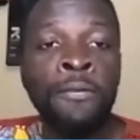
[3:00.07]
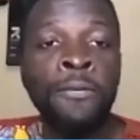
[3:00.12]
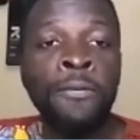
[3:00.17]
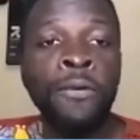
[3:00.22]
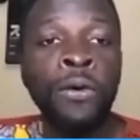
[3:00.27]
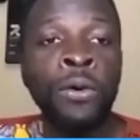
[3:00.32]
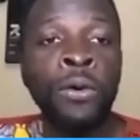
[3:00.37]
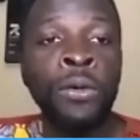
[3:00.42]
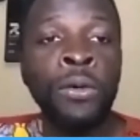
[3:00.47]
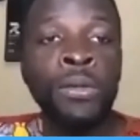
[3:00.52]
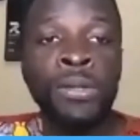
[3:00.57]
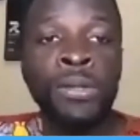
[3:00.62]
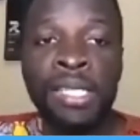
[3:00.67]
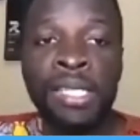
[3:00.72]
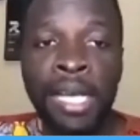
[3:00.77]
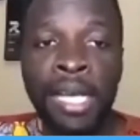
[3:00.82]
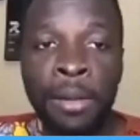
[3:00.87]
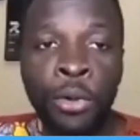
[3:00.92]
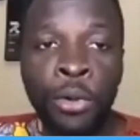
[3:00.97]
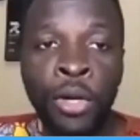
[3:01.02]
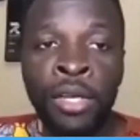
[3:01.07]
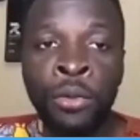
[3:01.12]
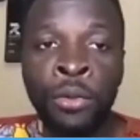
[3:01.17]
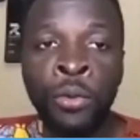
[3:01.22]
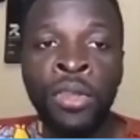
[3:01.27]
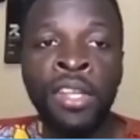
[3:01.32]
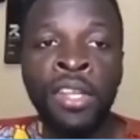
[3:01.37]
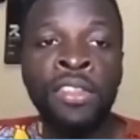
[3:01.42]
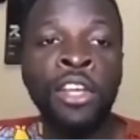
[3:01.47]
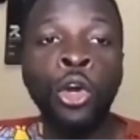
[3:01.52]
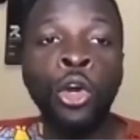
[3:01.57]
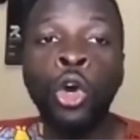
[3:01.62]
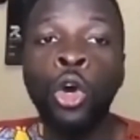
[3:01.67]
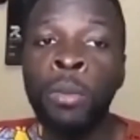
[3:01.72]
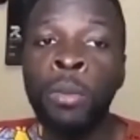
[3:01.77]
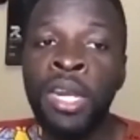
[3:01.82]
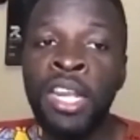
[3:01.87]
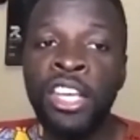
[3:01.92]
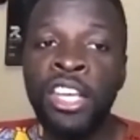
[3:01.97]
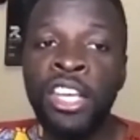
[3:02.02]
for someone within the
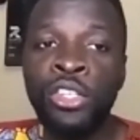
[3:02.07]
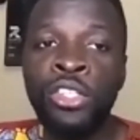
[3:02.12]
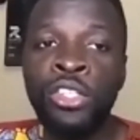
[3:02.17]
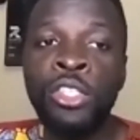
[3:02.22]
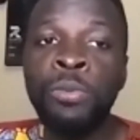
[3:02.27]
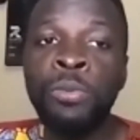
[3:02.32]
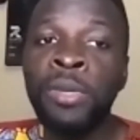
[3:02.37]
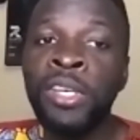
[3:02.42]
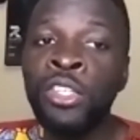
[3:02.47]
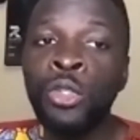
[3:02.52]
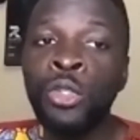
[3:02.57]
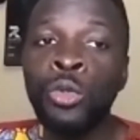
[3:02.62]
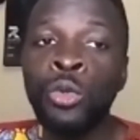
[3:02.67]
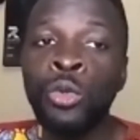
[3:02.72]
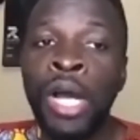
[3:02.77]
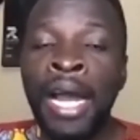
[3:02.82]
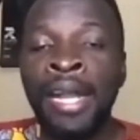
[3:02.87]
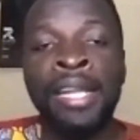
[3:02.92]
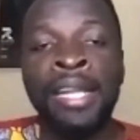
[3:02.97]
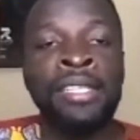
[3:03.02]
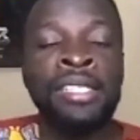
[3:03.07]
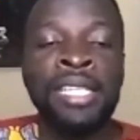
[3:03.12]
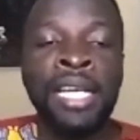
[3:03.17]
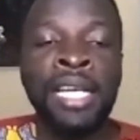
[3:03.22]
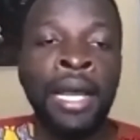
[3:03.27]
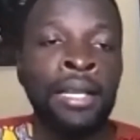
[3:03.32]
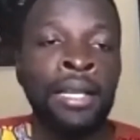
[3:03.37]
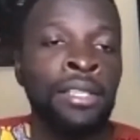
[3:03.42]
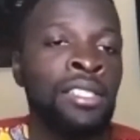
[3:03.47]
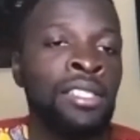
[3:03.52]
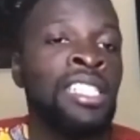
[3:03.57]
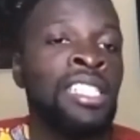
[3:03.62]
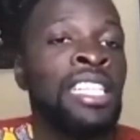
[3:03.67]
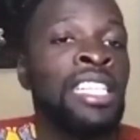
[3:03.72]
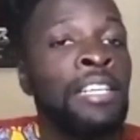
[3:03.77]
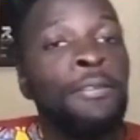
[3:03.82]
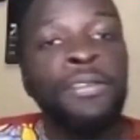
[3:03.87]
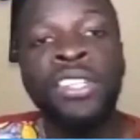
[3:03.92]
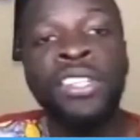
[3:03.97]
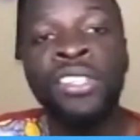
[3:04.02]
communication space to understand
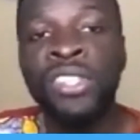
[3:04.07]
different